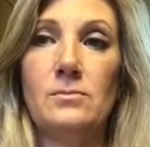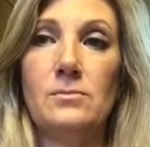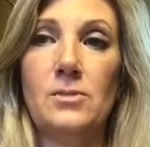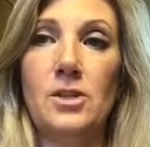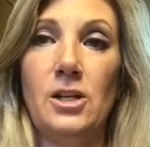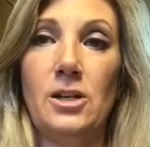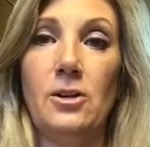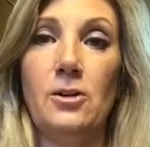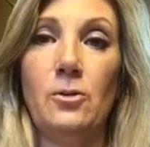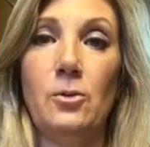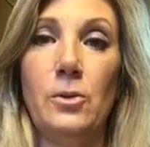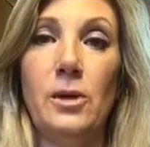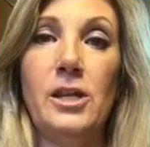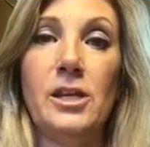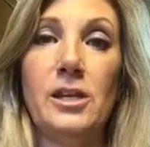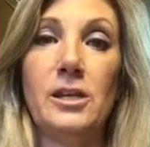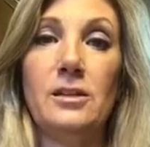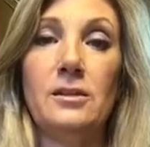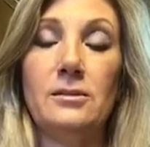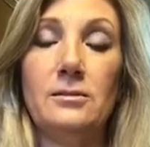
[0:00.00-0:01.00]
we
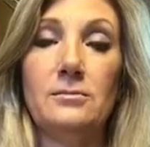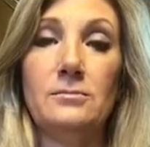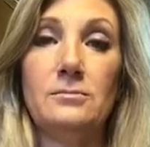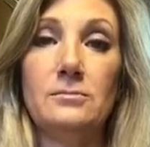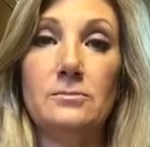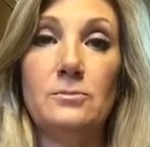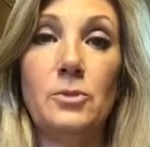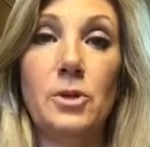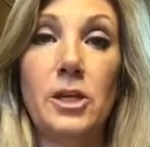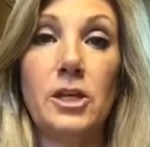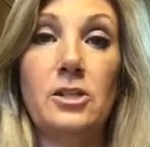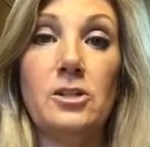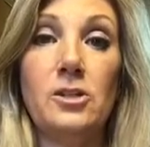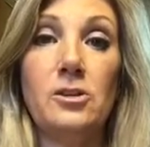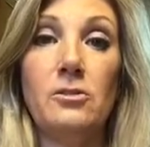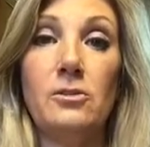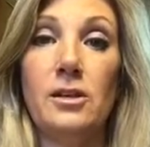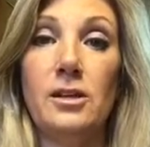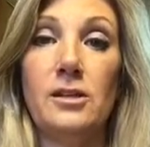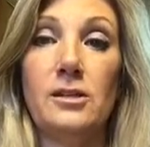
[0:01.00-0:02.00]
can
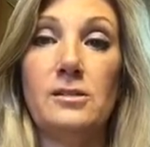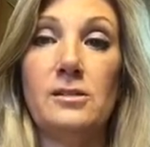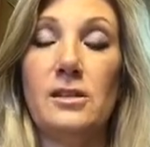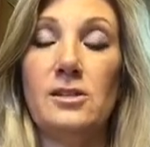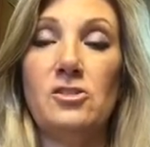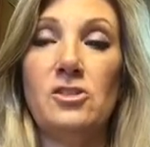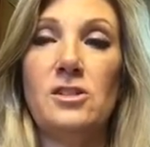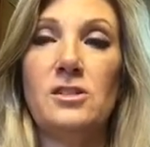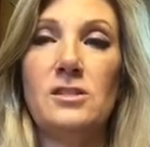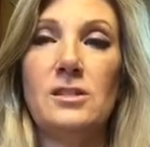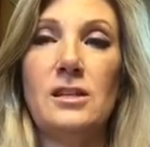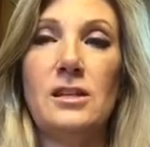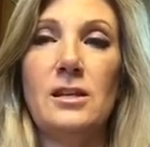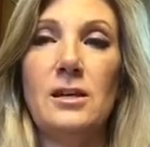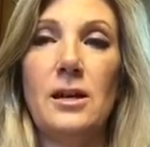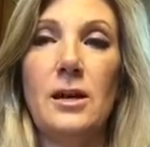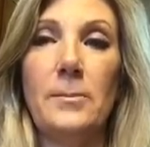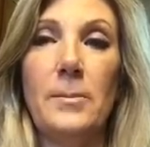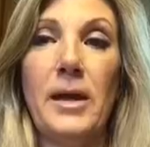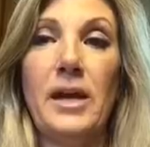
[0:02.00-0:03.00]
do this. And just
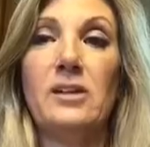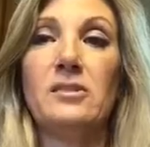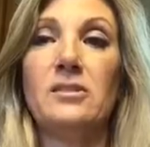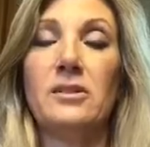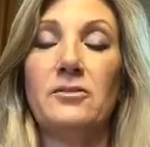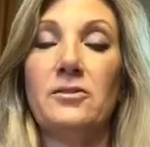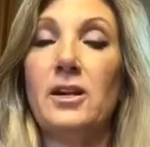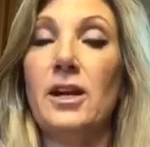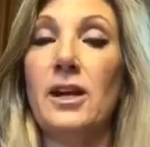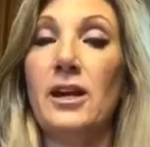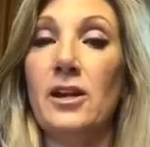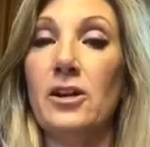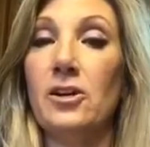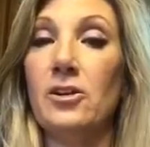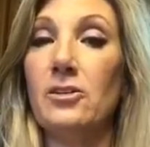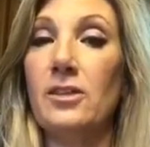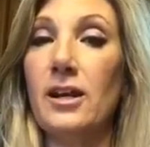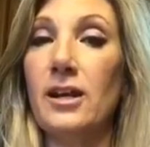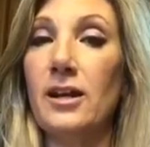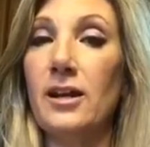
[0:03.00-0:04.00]
the amount of
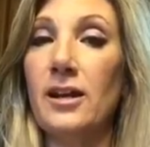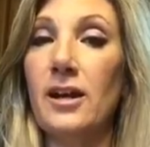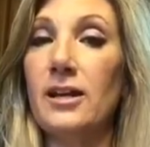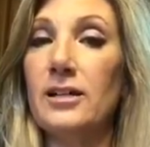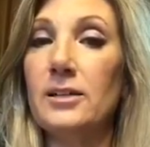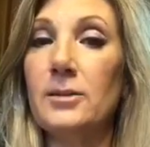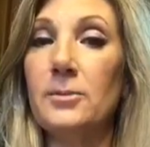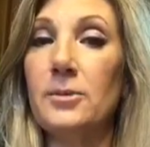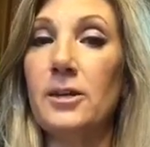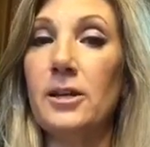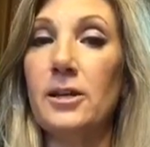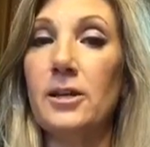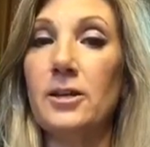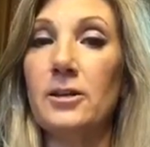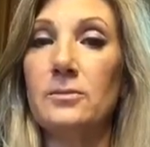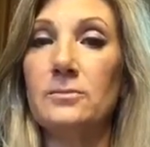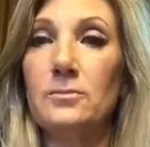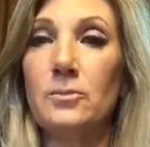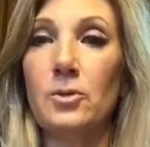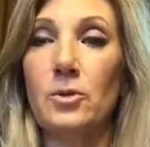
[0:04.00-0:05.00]
care that I got up
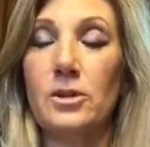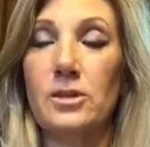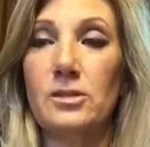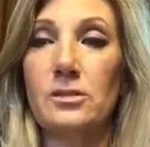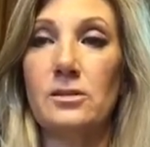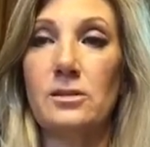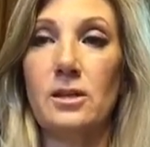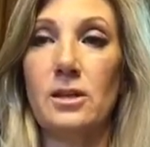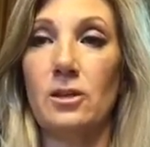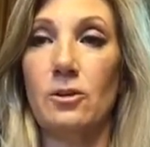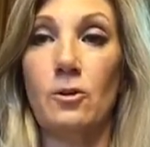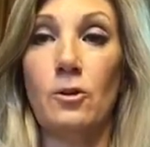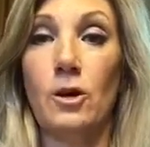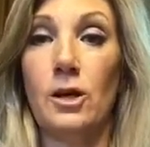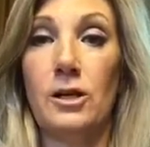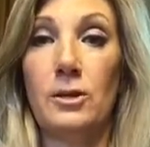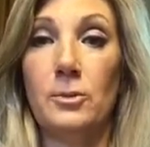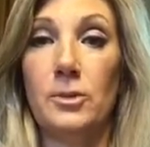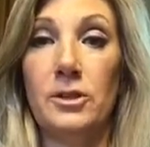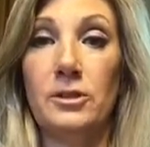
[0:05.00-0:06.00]
there was
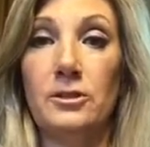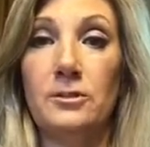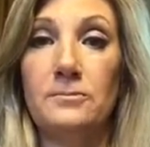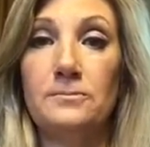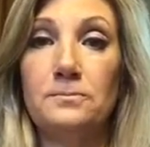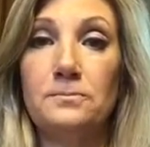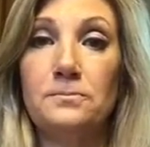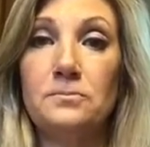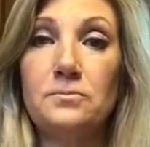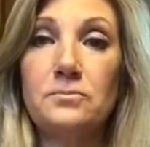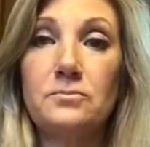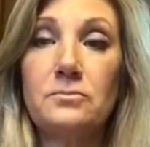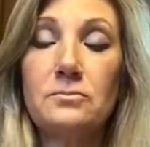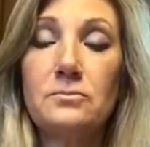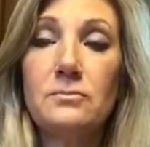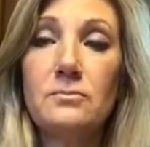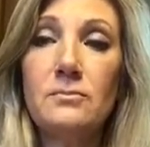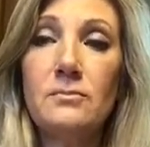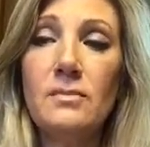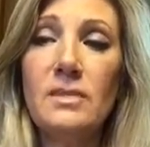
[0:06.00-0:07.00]
incredible.
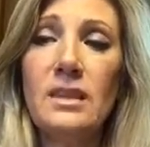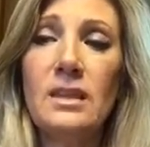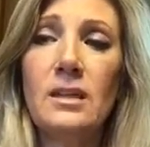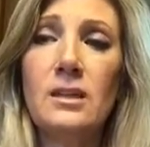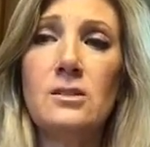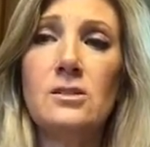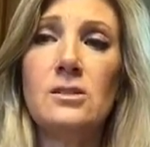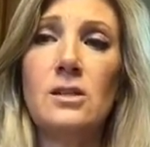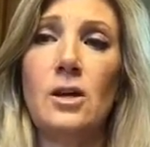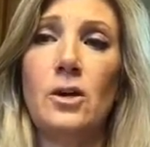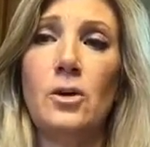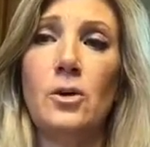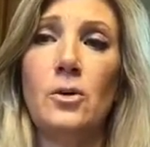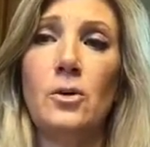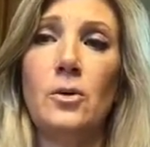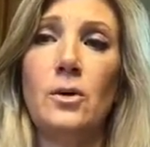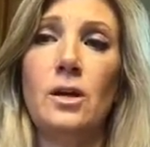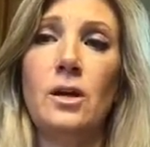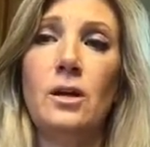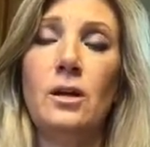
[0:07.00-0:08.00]

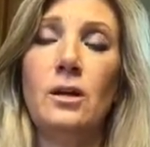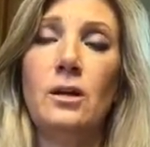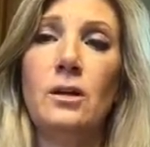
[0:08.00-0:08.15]
So